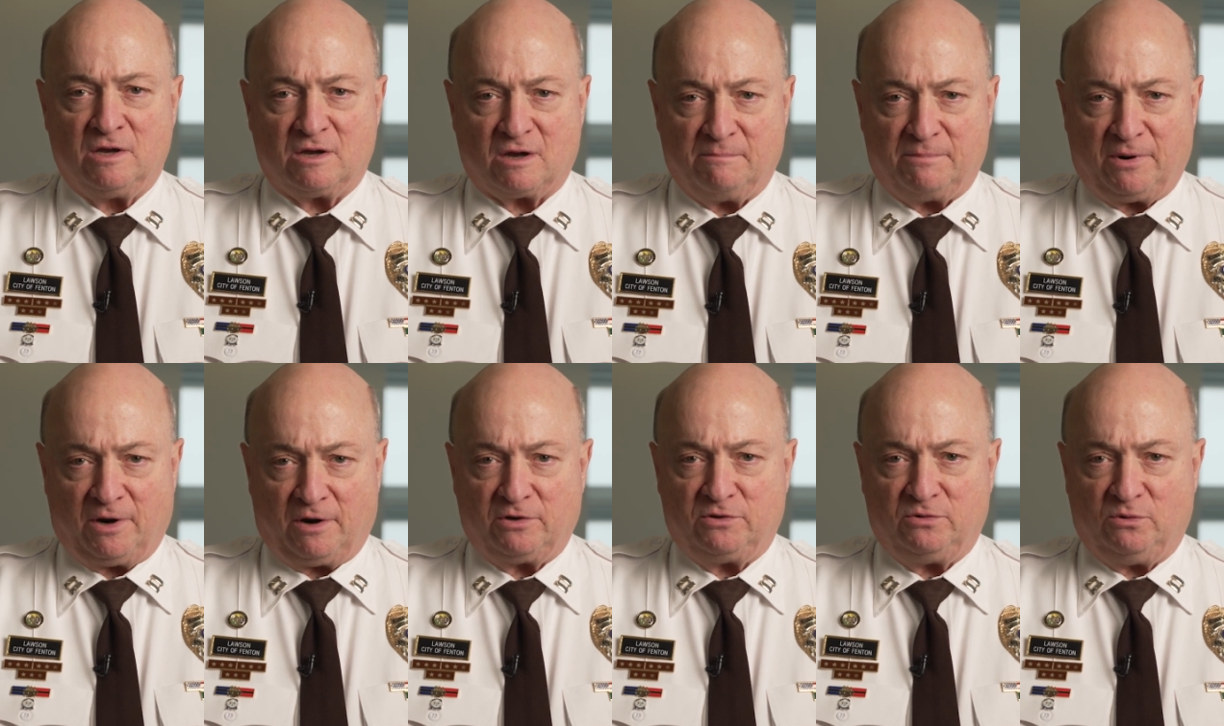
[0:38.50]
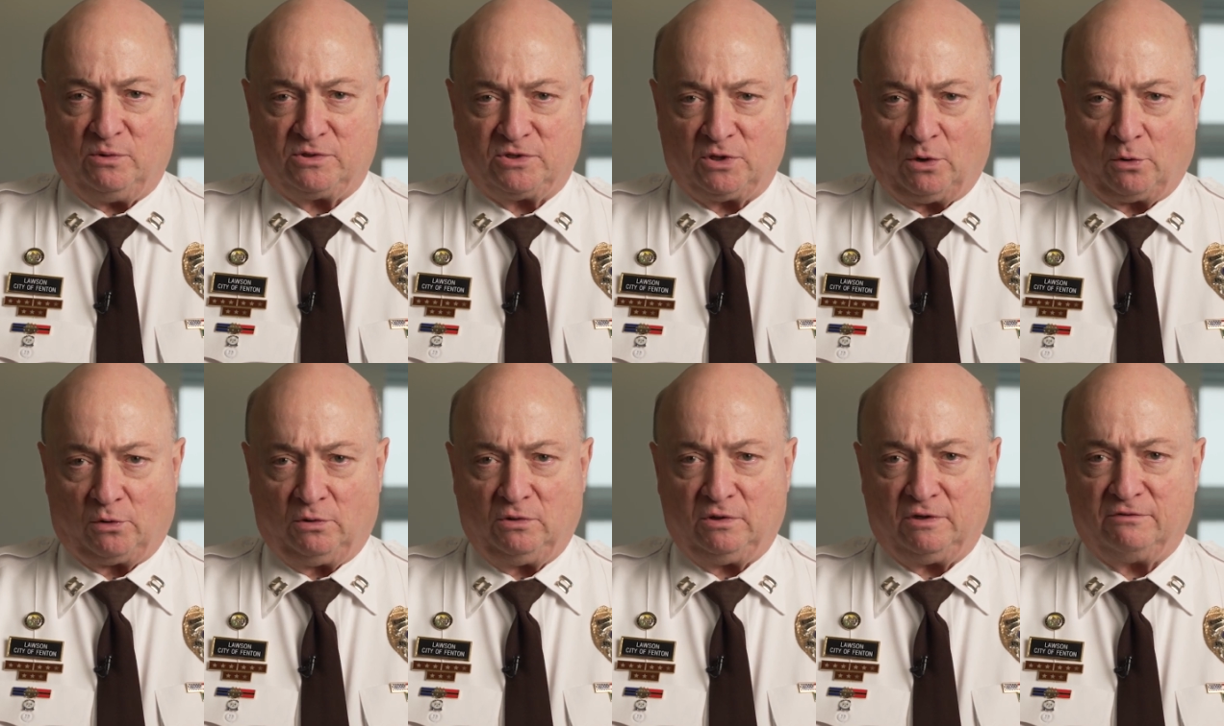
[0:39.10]
compared to a
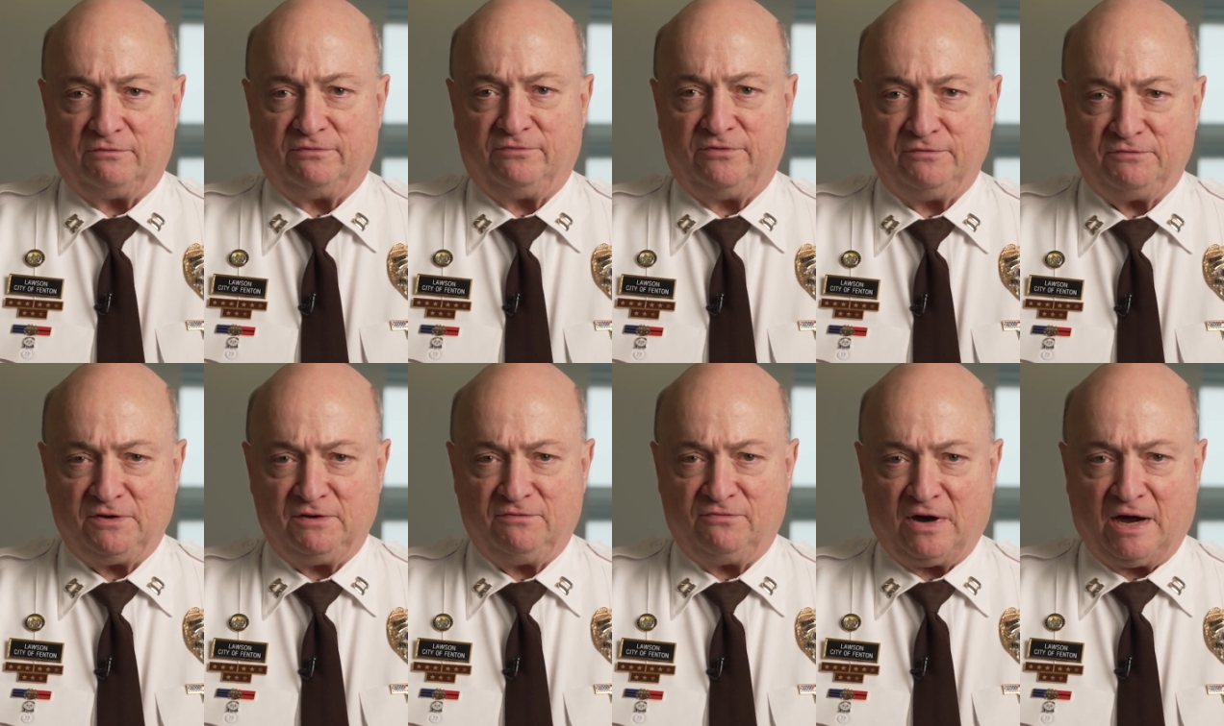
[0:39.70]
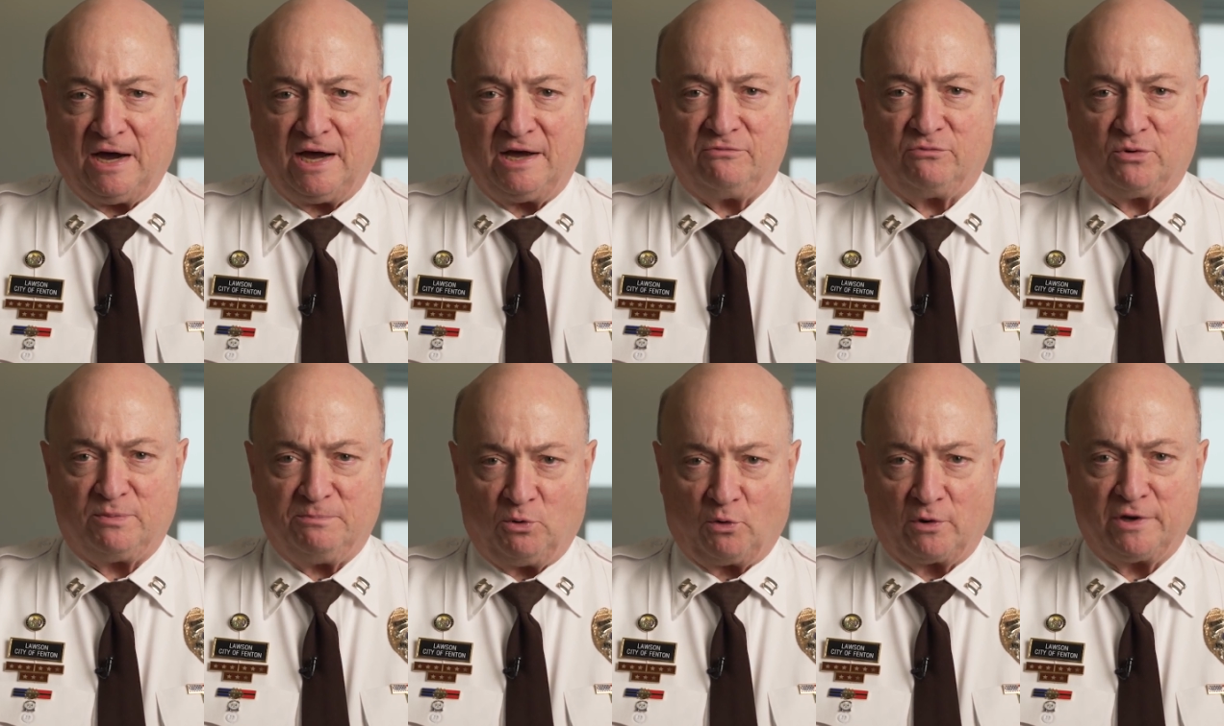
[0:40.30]
total of 55
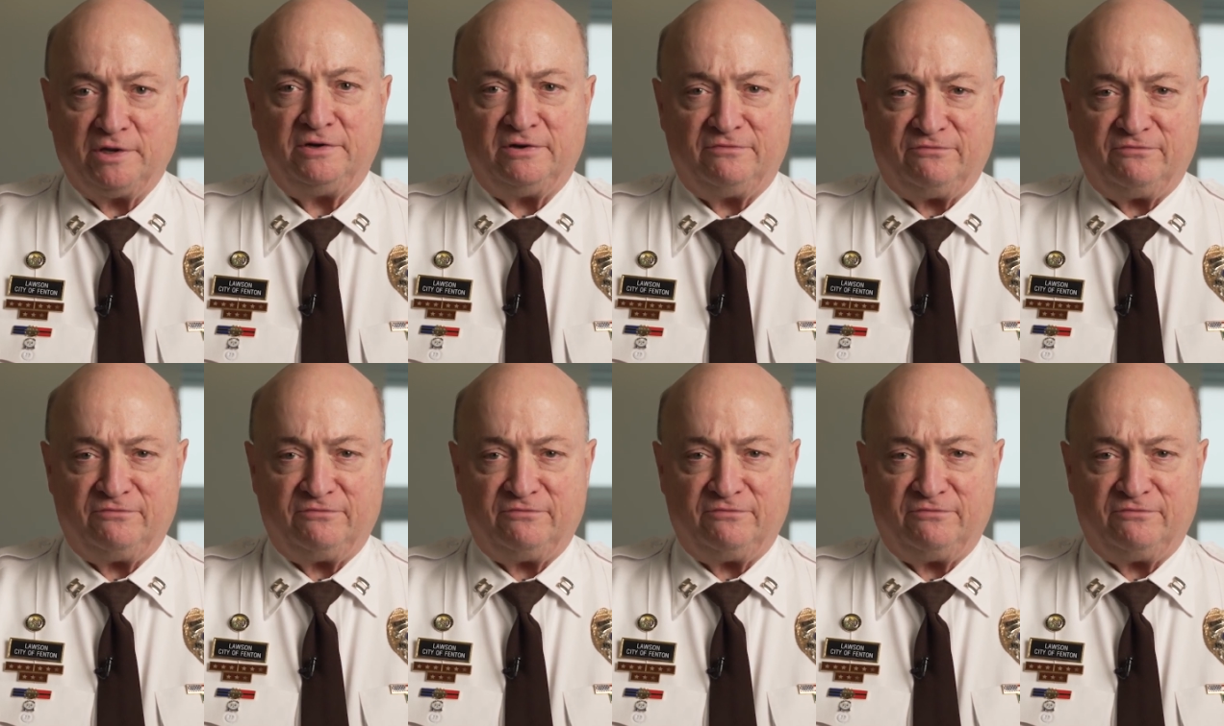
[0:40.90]
reported